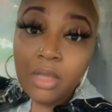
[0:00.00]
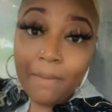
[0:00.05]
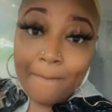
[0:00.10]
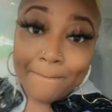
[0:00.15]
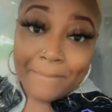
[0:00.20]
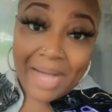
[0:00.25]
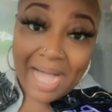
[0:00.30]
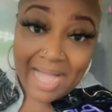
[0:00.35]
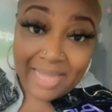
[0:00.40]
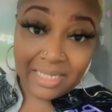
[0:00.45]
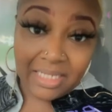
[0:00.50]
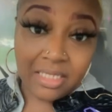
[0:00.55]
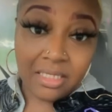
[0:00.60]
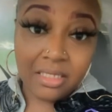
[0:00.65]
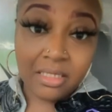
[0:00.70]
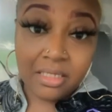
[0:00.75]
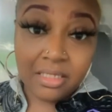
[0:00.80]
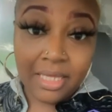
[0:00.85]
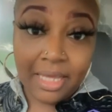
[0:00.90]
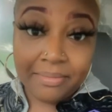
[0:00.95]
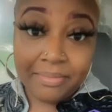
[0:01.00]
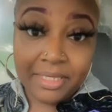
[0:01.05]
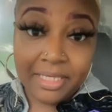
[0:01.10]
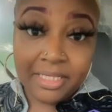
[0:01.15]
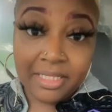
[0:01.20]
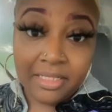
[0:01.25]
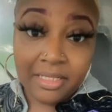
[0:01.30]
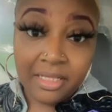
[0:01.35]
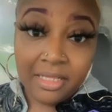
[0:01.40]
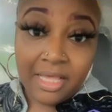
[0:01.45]
body. You know what I
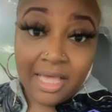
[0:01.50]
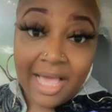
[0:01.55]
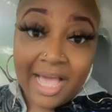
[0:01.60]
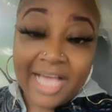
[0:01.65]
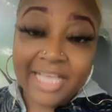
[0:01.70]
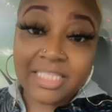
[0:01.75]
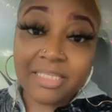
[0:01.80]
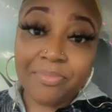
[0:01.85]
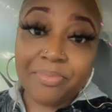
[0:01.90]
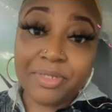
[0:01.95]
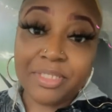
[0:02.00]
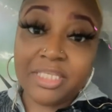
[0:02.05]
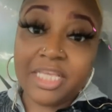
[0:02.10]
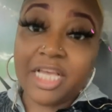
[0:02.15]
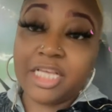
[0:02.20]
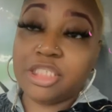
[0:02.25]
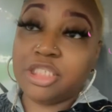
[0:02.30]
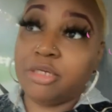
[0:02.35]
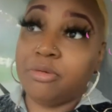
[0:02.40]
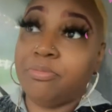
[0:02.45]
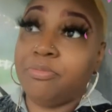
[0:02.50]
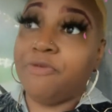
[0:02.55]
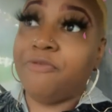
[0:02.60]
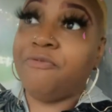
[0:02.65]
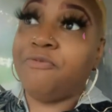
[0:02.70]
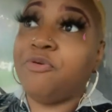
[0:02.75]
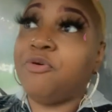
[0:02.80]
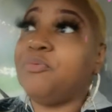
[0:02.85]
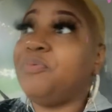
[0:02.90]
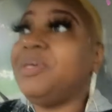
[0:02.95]
mean? As a protection
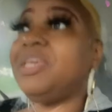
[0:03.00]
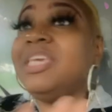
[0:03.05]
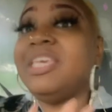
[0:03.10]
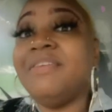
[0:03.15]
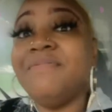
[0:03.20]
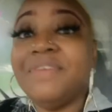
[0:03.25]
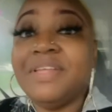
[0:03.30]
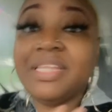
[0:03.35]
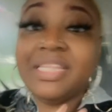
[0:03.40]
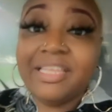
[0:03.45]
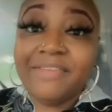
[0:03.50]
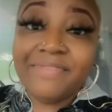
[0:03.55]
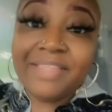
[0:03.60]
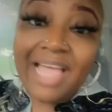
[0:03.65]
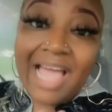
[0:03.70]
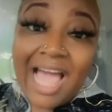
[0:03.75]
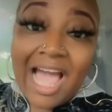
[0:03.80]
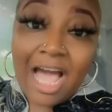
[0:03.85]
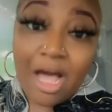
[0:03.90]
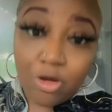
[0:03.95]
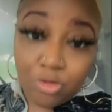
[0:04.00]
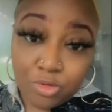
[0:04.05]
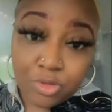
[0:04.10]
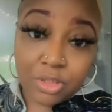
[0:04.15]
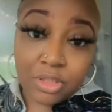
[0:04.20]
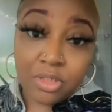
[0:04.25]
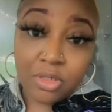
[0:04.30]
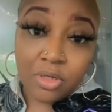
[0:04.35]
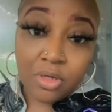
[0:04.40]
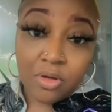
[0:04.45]
before we even leave the
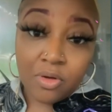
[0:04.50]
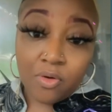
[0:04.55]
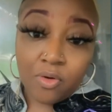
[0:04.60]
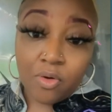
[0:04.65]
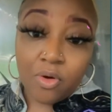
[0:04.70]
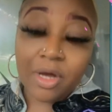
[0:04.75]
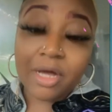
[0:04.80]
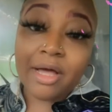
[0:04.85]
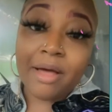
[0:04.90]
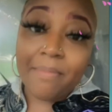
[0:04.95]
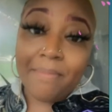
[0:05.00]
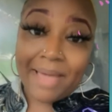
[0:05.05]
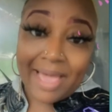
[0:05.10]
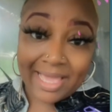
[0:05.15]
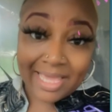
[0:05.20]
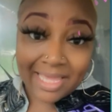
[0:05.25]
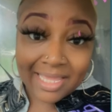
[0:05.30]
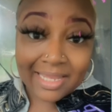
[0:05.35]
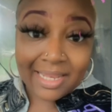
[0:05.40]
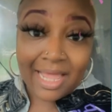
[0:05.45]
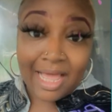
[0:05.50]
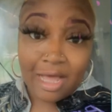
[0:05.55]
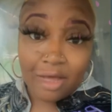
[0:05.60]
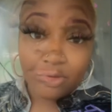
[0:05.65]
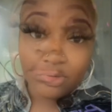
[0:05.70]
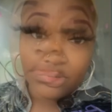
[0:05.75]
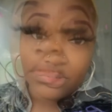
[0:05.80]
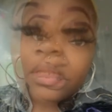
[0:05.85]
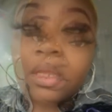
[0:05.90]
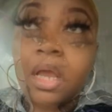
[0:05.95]
house or come back in the
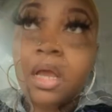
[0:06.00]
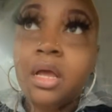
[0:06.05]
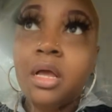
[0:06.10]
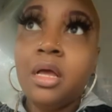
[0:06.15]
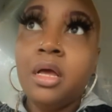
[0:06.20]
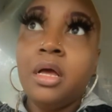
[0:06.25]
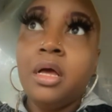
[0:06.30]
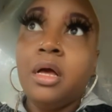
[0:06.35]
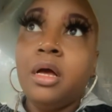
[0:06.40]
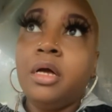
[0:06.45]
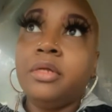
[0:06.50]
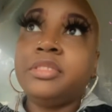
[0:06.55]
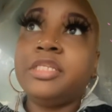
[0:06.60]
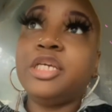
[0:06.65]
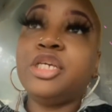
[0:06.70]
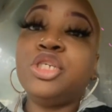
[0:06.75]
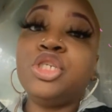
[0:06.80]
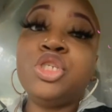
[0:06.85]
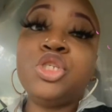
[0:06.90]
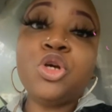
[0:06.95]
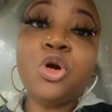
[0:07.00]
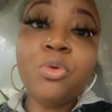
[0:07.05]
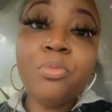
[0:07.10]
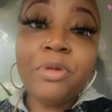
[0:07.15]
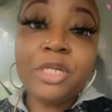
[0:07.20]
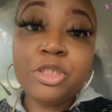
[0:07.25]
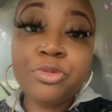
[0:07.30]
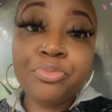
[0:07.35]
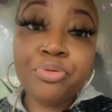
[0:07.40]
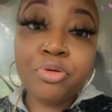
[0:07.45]
house. There's so
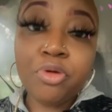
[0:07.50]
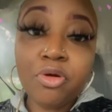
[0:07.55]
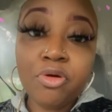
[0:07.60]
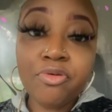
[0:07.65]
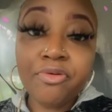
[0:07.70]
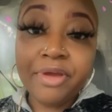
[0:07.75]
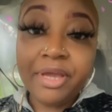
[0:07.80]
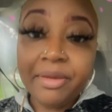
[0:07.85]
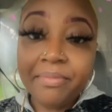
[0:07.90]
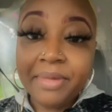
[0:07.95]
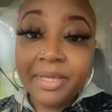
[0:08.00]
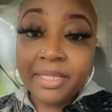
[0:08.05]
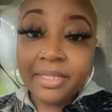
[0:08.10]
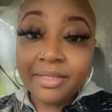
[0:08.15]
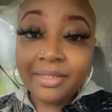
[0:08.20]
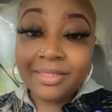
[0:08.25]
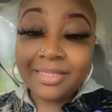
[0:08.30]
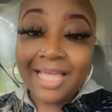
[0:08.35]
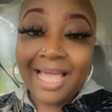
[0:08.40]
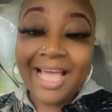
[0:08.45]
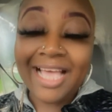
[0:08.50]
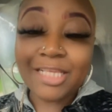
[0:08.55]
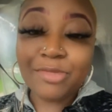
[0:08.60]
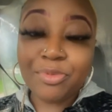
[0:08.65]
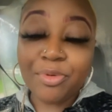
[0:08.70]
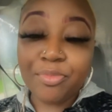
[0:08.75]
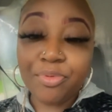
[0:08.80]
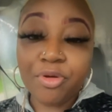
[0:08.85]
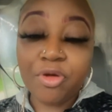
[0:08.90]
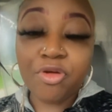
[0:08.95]
much programming that has
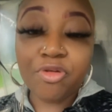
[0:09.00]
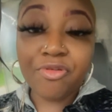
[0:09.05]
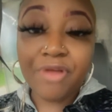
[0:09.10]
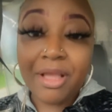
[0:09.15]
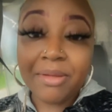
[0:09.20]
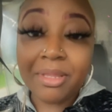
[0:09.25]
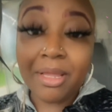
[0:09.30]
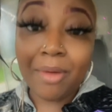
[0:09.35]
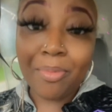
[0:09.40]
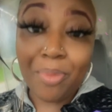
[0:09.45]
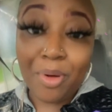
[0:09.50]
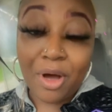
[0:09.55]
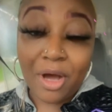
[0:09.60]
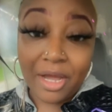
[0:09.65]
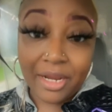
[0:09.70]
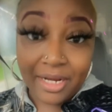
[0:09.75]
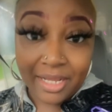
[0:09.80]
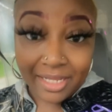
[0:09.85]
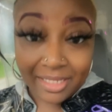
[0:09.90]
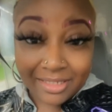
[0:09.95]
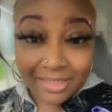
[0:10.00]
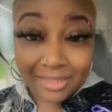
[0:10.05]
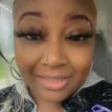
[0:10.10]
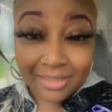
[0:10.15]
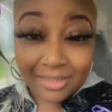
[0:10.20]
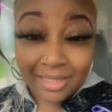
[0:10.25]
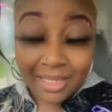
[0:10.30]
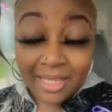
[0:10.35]
been programmed upon us